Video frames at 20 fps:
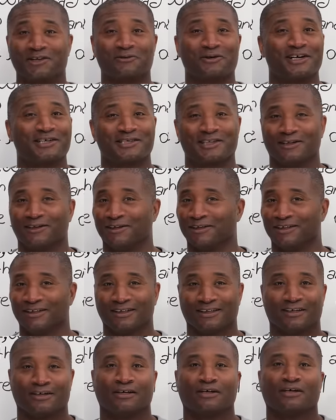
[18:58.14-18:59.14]
the wrestler.
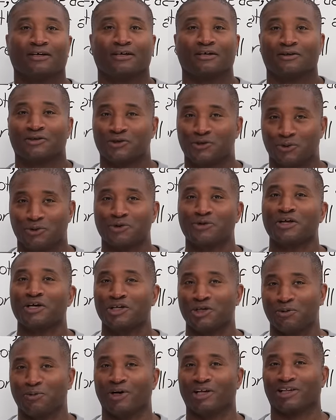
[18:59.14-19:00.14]
Sooner
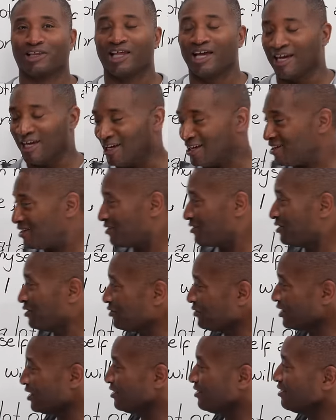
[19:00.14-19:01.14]
than you would like,
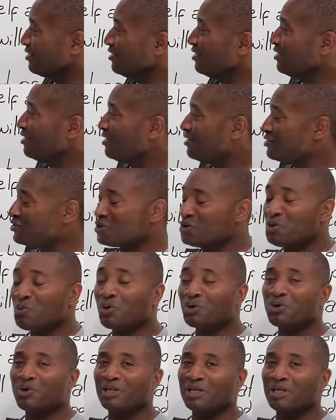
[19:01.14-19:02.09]
all right? So you want to